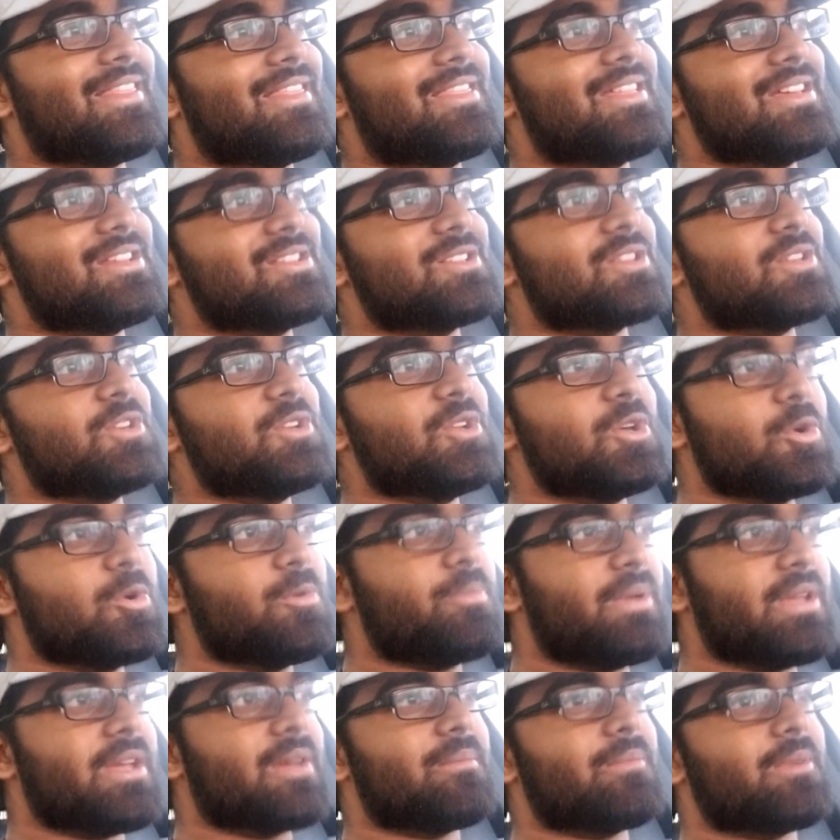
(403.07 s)
these new
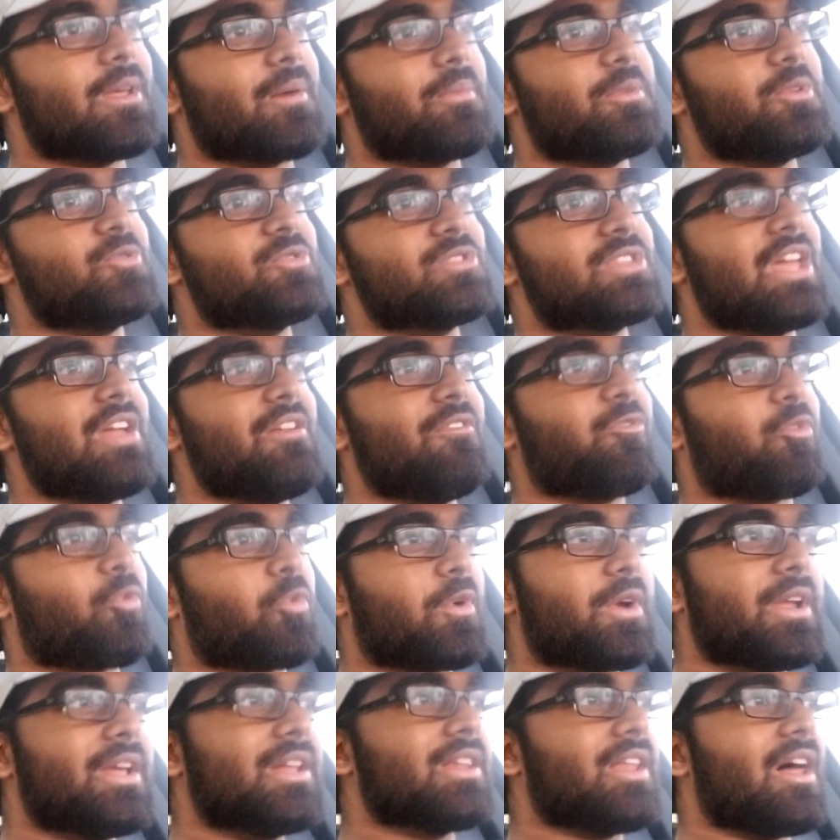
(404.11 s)
BMWs, they've
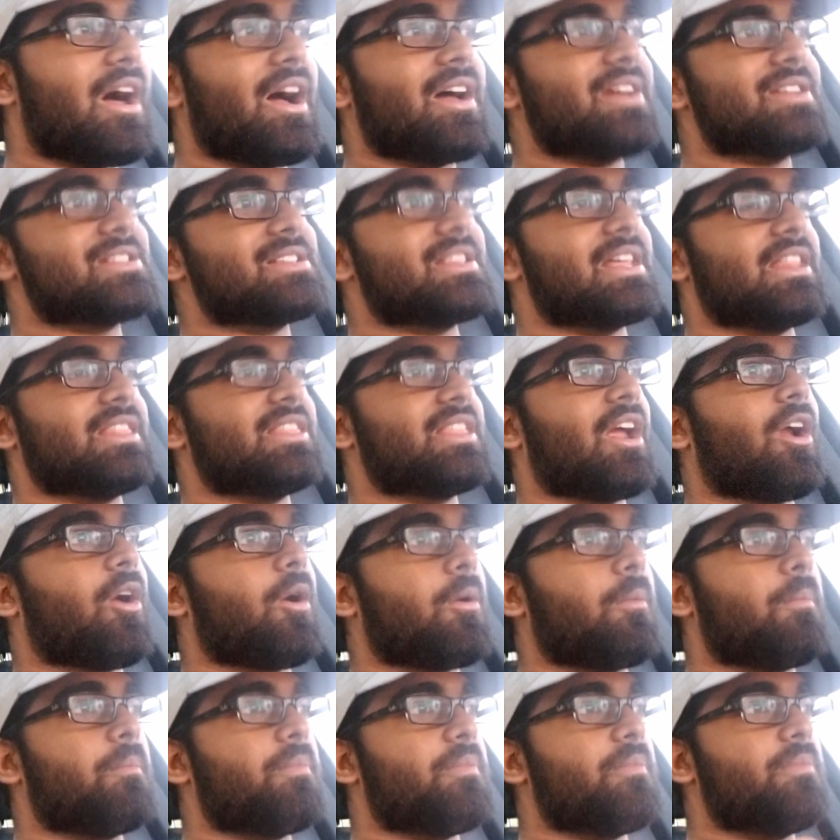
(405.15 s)
realized that
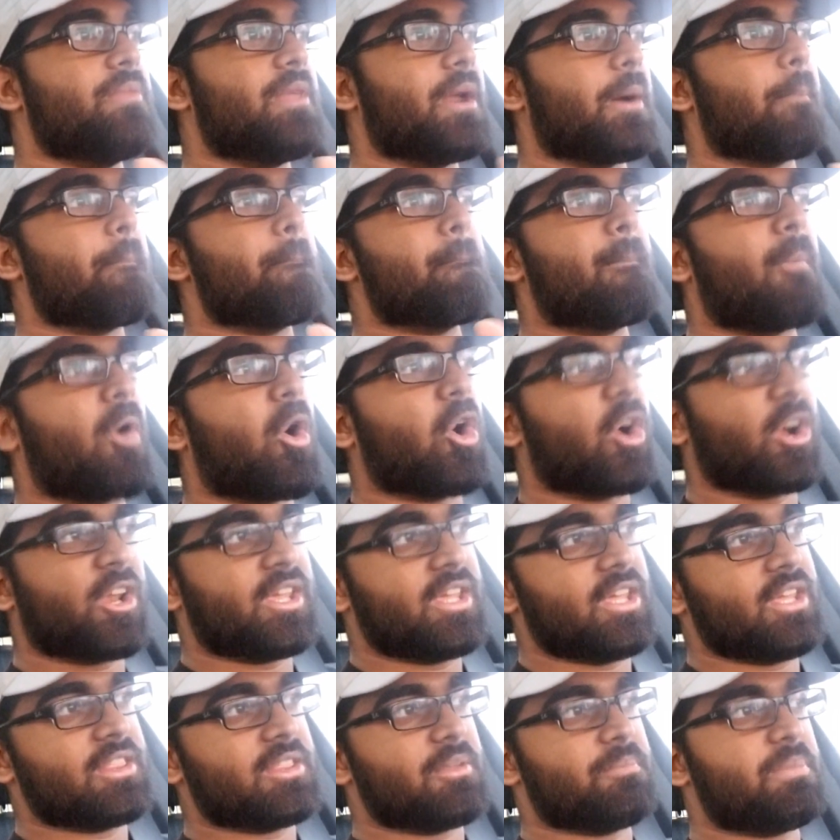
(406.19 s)
their
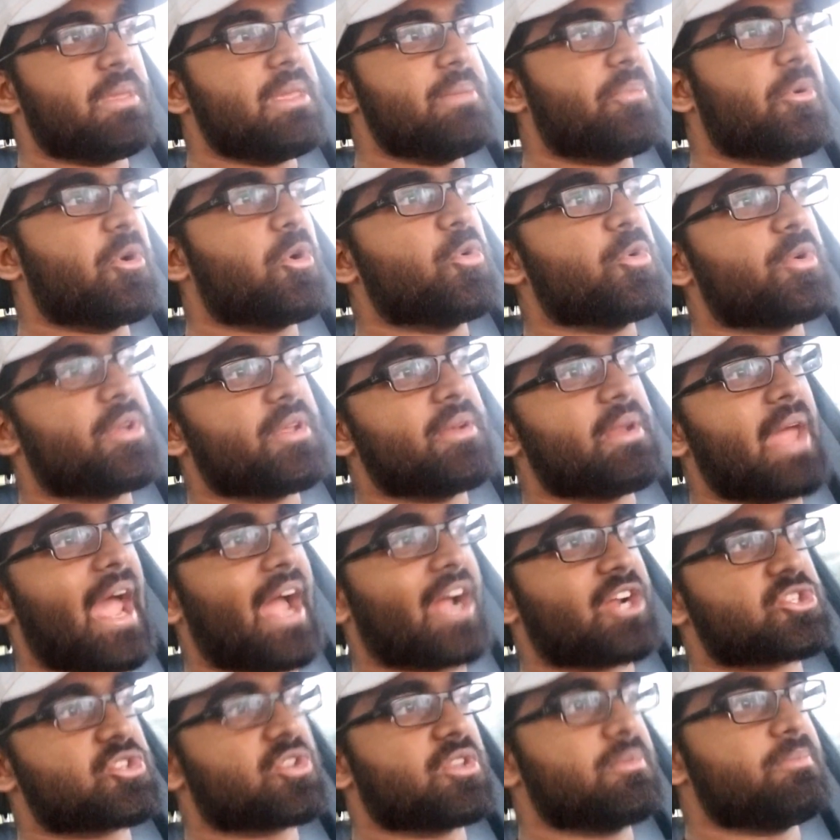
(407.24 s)
market, the people who can
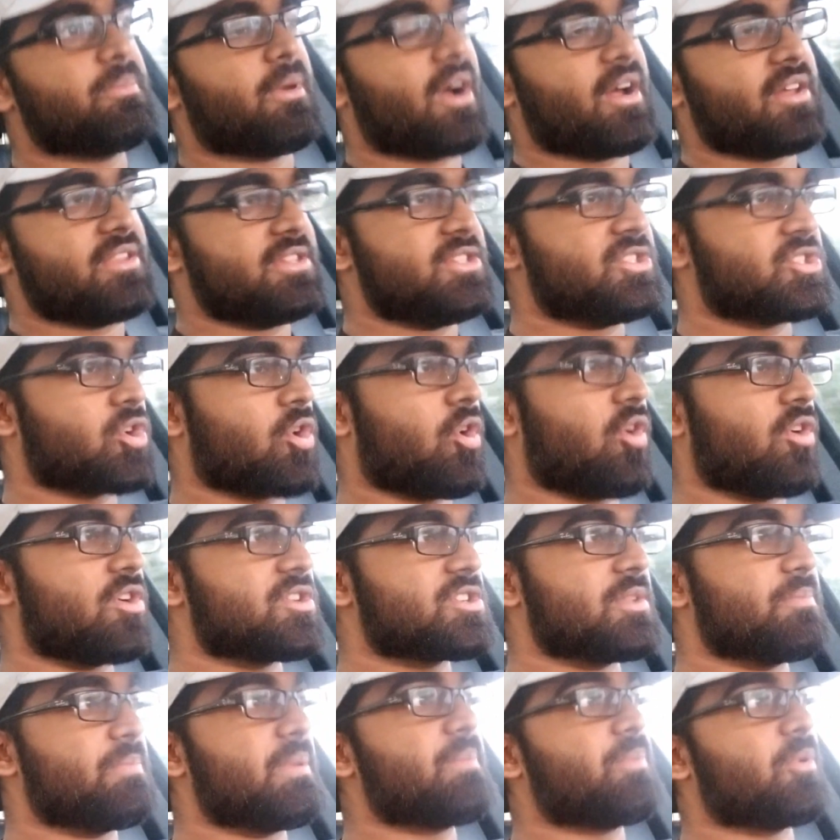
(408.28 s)
actually buy these cars,
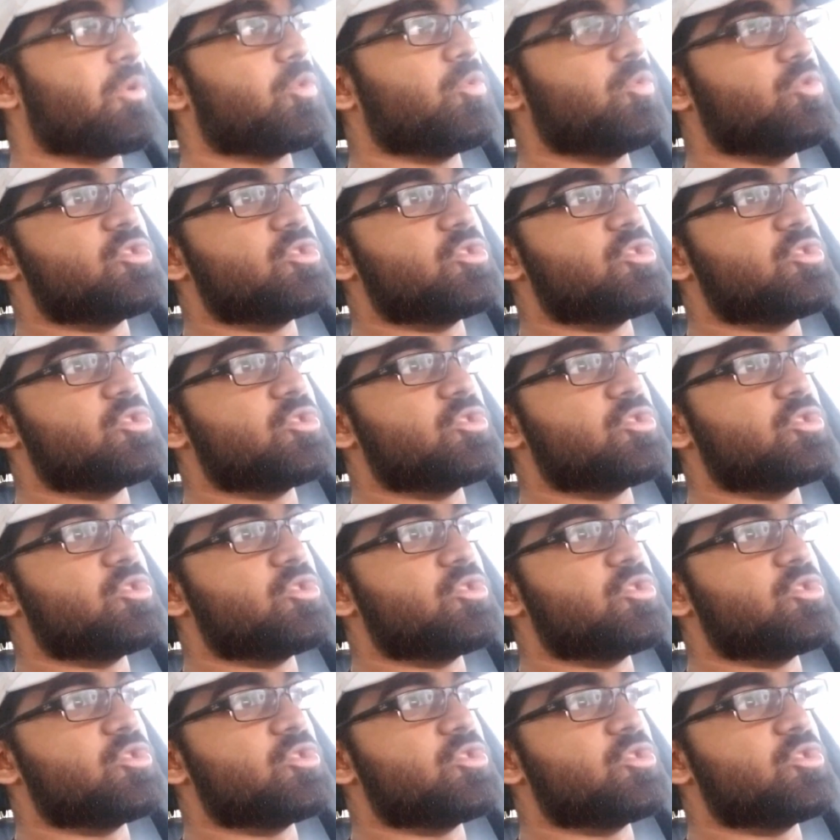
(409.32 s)
the people who